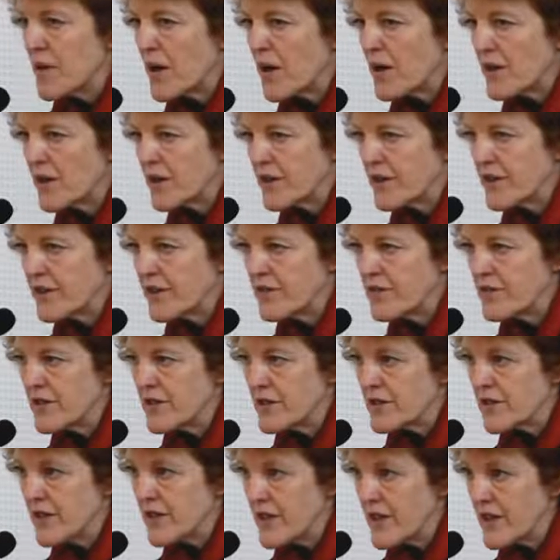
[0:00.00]
partly due to
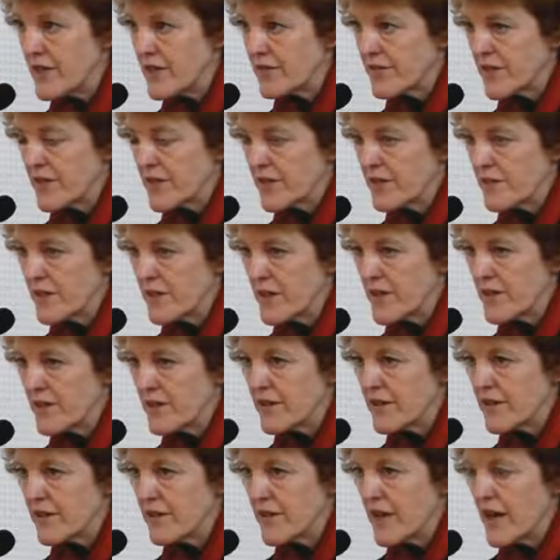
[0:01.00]
treaty
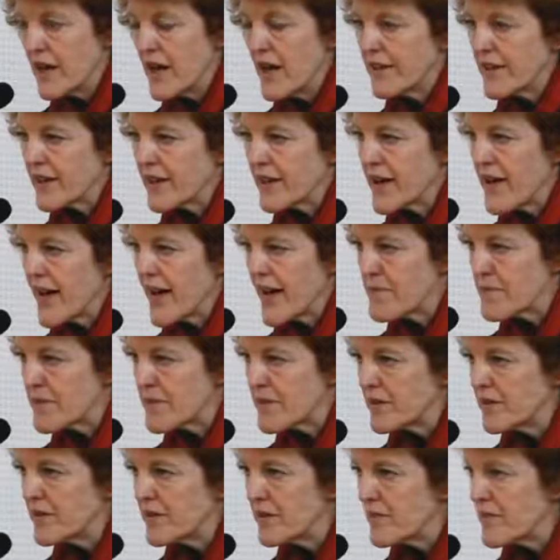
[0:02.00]
settlement and the
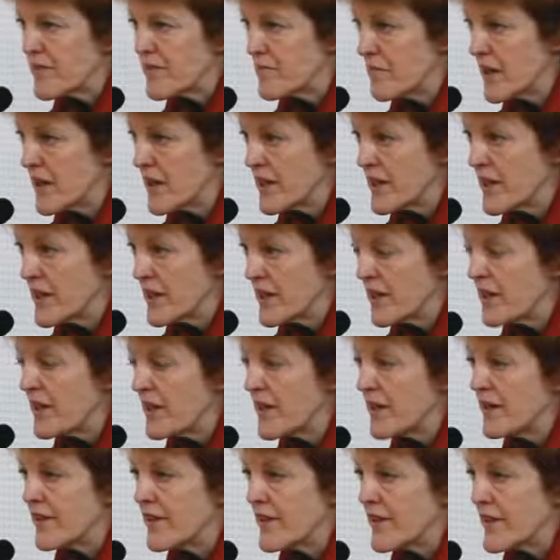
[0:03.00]
capital or the money
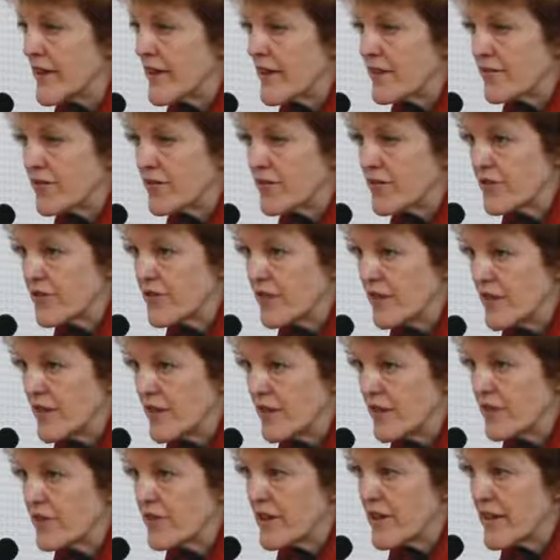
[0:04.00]
that they've
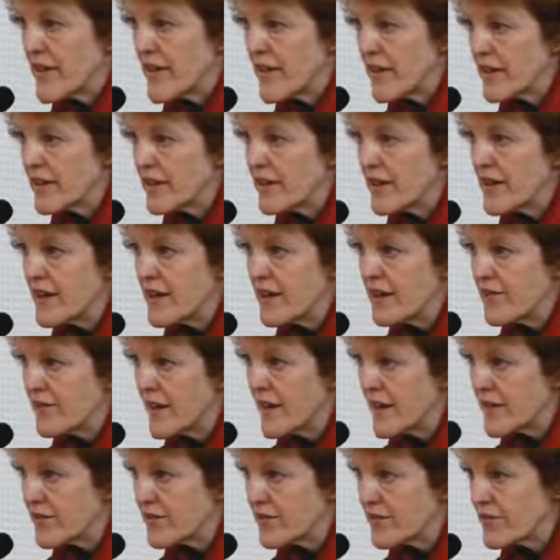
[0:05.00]
received that they can then
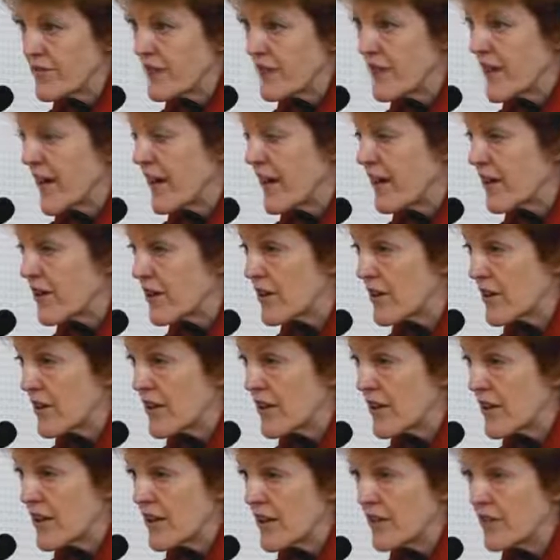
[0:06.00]
invest in
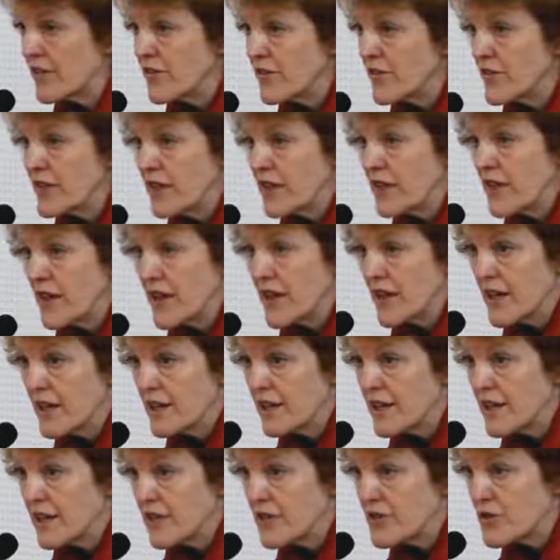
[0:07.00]
airlines and,
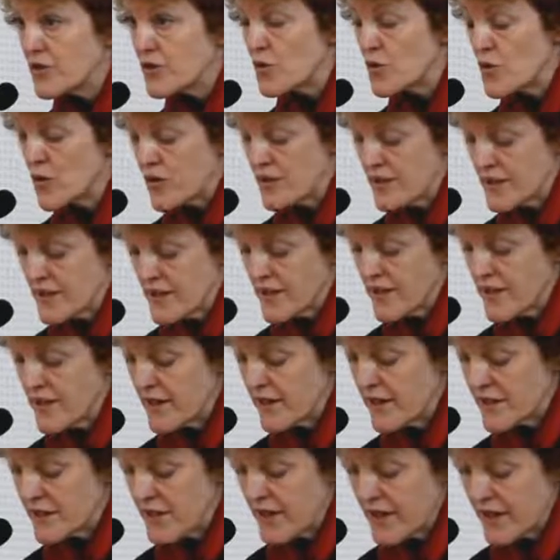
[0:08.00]
and uh, stores and
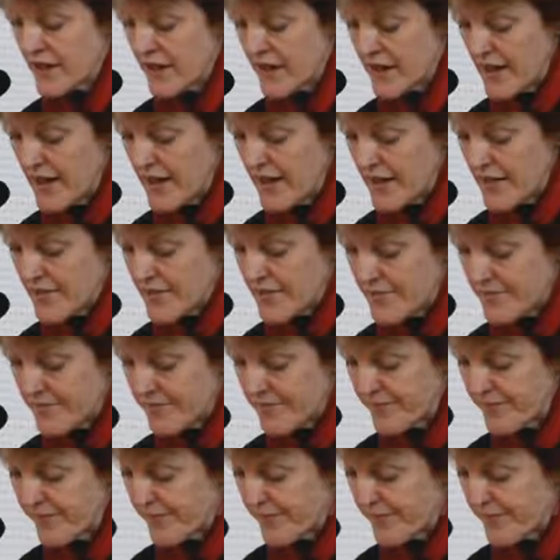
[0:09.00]
things like that.